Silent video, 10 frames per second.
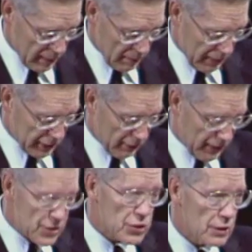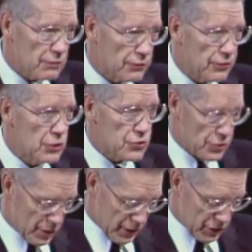But the vision of the
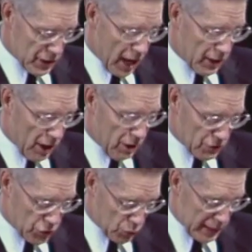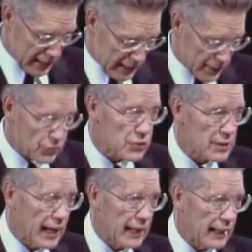future is not all sweetness
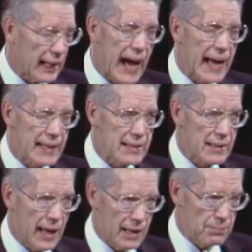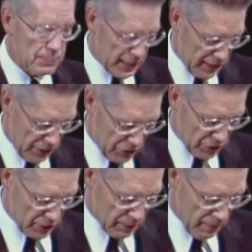and light and
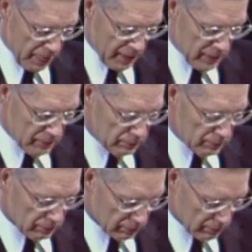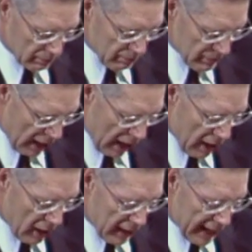peace.
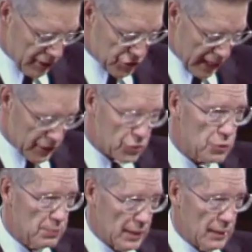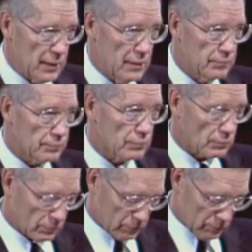All that is yet to be
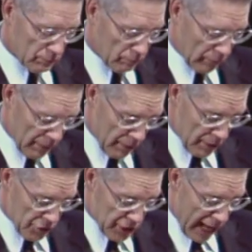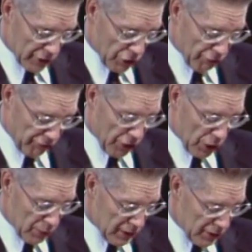shall go
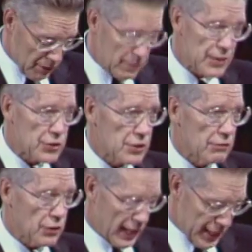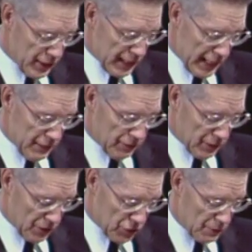forward in the midst of greater
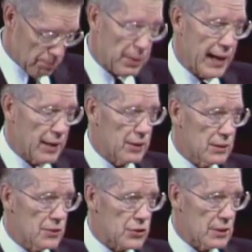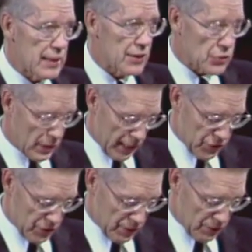evils and perils and
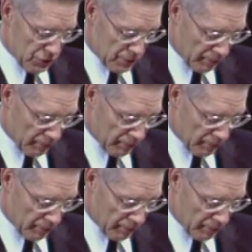desolations